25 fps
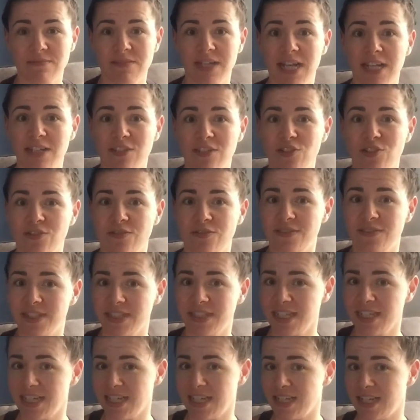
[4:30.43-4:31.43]
As you
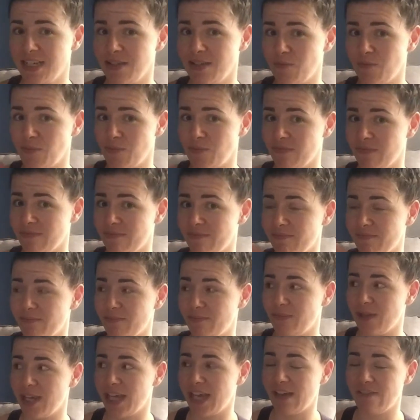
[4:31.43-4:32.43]
see,
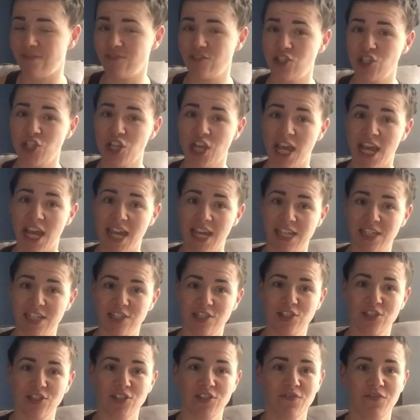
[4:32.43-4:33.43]
we have
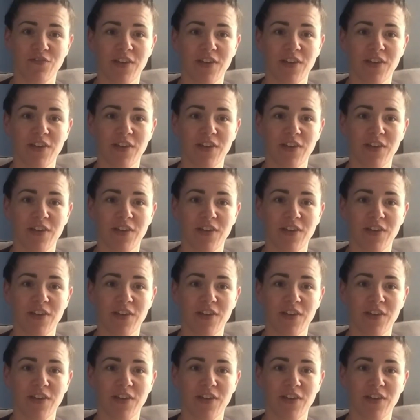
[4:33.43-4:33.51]
changed